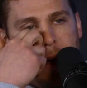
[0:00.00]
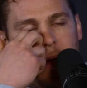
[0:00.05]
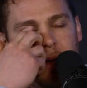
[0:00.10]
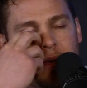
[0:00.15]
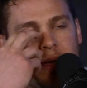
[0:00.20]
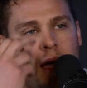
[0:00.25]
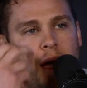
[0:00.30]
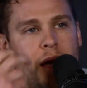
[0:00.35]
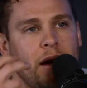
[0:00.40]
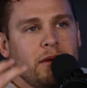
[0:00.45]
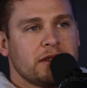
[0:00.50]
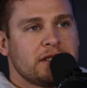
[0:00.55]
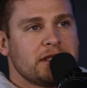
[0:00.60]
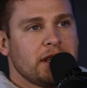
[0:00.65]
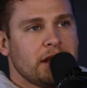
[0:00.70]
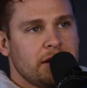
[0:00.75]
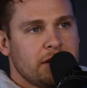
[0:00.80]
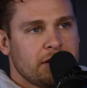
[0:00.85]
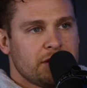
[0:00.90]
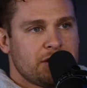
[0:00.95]
Yeah, I would
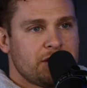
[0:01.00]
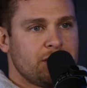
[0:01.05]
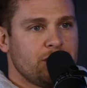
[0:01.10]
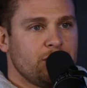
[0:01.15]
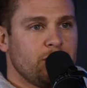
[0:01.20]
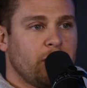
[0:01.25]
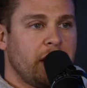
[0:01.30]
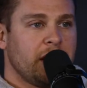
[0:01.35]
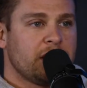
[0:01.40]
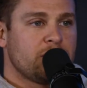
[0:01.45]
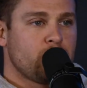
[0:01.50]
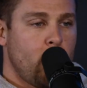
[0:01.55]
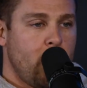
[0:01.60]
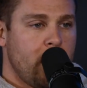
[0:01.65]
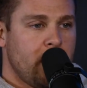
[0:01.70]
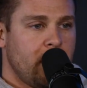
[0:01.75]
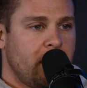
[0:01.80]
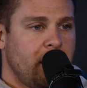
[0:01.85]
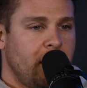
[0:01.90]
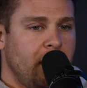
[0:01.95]
say there's two ways.
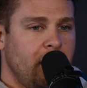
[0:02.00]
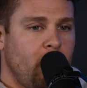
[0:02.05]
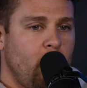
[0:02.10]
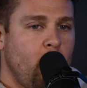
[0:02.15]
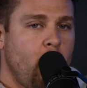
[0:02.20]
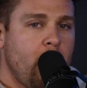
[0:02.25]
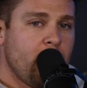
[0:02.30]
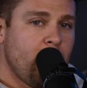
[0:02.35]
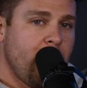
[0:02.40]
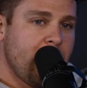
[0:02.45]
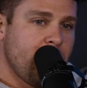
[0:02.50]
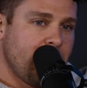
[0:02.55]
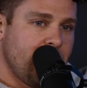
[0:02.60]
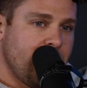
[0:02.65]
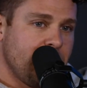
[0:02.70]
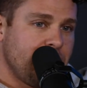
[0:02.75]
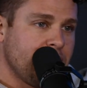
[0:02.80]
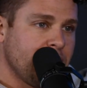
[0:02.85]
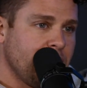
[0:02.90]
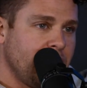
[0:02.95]
One way where
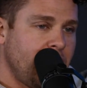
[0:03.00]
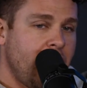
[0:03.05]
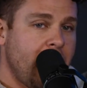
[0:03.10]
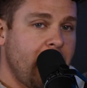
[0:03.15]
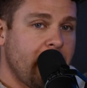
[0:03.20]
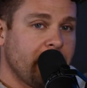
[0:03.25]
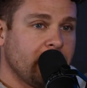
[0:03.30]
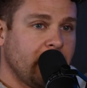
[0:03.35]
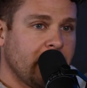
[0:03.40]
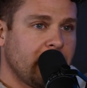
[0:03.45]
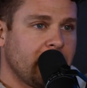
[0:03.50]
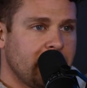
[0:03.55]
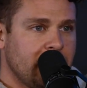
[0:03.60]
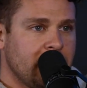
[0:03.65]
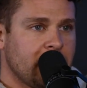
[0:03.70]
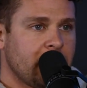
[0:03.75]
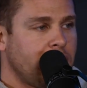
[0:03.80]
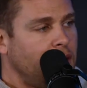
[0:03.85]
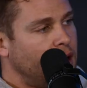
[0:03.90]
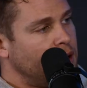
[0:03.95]
I feel I have like
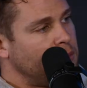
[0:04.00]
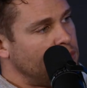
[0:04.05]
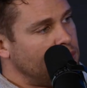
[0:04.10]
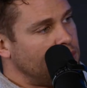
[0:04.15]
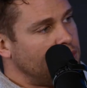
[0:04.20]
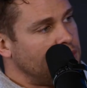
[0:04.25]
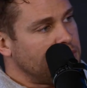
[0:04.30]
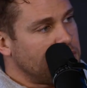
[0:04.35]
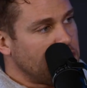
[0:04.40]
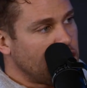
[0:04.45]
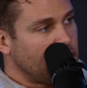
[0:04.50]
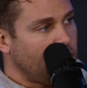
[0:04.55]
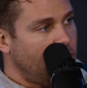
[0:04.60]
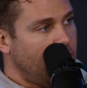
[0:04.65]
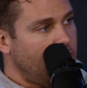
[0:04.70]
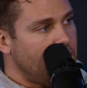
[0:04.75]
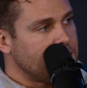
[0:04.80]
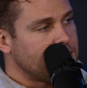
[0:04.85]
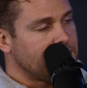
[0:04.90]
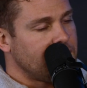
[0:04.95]
incredible
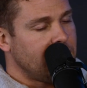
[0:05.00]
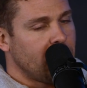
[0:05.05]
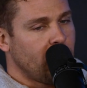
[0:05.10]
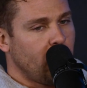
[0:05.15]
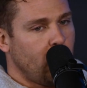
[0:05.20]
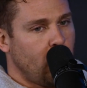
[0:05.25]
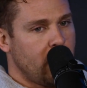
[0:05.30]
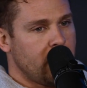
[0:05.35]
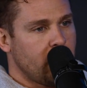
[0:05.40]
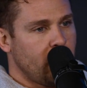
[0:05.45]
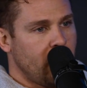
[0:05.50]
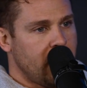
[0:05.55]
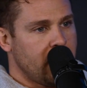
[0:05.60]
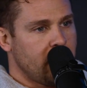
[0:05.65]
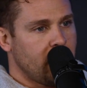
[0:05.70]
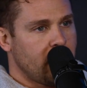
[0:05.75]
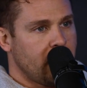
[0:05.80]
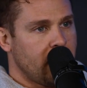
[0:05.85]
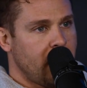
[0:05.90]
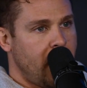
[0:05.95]
regret, and one way
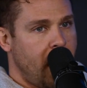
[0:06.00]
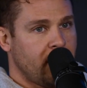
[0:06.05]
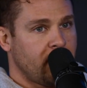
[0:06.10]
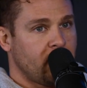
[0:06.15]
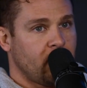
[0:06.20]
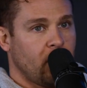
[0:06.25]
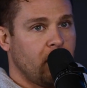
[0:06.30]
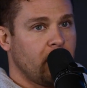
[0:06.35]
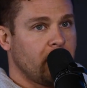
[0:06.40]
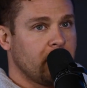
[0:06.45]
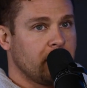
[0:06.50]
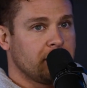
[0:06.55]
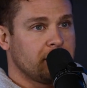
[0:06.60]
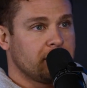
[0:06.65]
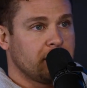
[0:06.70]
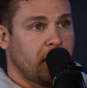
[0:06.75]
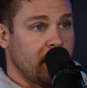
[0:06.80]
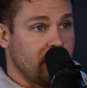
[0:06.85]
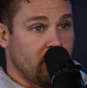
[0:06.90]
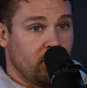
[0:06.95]
where I saw
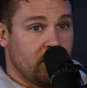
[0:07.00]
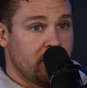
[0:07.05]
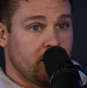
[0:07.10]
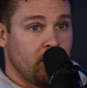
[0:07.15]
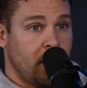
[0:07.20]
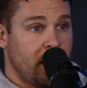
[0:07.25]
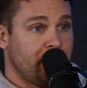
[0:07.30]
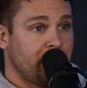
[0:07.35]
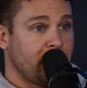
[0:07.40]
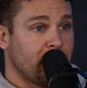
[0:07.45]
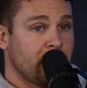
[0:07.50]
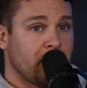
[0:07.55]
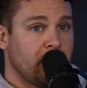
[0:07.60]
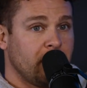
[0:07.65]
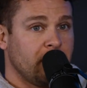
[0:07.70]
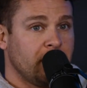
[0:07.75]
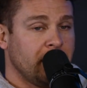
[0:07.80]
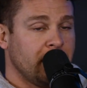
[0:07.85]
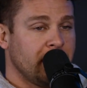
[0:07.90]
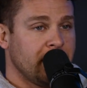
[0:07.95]
we went
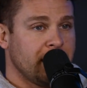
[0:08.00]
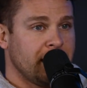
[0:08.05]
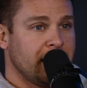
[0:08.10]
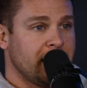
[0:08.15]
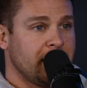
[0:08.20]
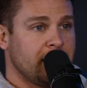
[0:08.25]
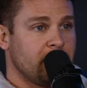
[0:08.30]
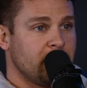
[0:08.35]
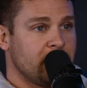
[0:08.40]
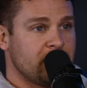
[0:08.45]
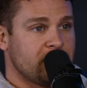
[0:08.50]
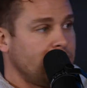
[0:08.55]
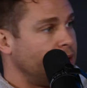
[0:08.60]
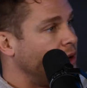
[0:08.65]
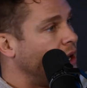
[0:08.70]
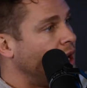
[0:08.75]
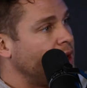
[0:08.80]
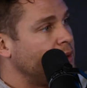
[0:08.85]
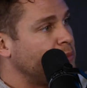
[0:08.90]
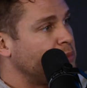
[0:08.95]
for it and we saw
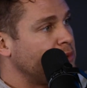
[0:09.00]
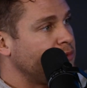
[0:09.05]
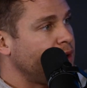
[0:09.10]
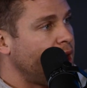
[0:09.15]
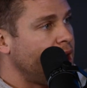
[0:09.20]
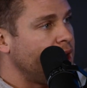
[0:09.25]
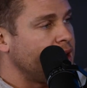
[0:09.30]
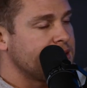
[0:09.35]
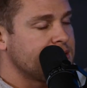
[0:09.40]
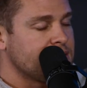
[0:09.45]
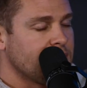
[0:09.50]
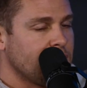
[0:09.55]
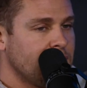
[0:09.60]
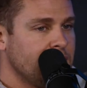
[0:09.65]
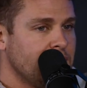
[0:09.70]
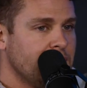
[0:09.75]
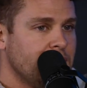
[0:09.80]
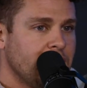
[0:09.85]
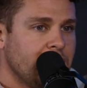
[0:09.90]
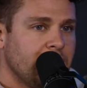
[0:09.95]
God provide. So
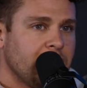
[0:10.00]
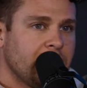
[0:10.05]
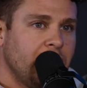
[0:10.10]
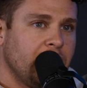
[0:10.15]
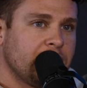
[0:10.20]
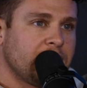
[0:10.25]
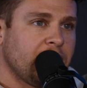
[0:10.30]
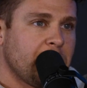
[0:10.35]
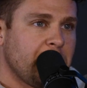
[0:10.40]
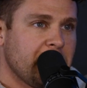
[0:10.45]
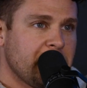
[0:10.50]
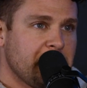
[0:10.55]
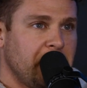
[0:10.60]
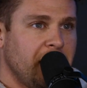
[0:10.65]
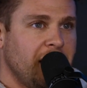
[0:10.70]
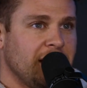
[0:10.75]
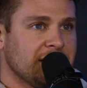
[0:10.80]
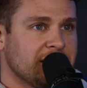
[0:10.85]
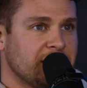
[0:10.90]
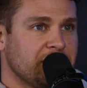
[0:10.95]
I'll talk about the
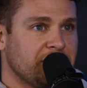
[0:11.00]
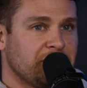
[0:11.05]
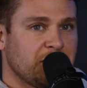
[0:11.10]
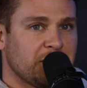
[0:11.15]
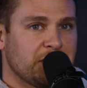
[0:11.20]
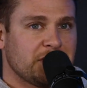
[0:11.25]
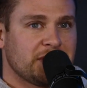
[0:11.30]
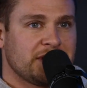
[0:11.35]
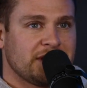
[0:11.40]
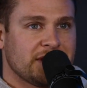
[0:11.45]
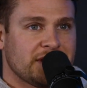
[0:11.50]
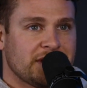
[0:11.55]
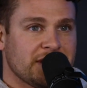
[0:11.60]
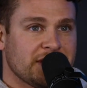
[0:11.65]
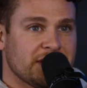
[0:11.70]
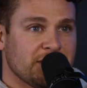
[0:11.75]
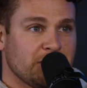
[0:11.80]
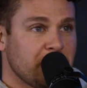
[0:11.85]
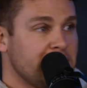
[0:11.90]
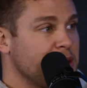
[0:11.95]
positive first, just
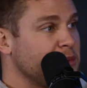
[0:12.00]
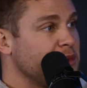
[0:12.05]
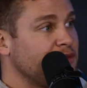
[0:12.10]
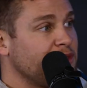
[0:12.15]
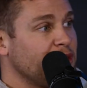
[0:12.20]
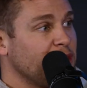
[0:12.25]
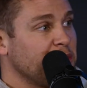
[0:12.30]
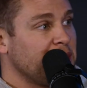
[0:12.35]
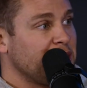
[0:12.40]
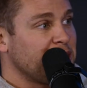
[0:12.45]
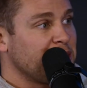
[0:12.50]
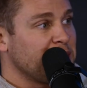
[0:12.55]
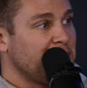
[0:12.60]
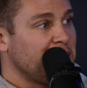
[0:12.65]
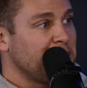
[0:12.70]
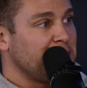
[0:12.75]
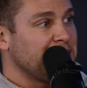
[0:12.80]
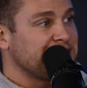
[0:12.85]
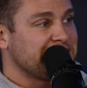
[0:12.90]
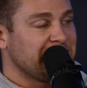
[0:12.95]
because it will make me feel better
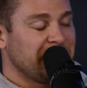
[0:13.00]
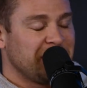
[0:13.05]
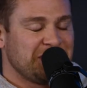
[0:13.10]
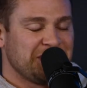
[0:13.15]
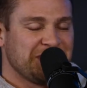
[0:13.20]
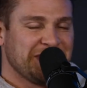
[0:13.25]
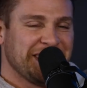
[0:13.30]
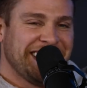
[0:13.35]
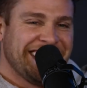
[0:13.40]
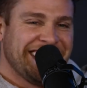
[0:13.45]
about myself.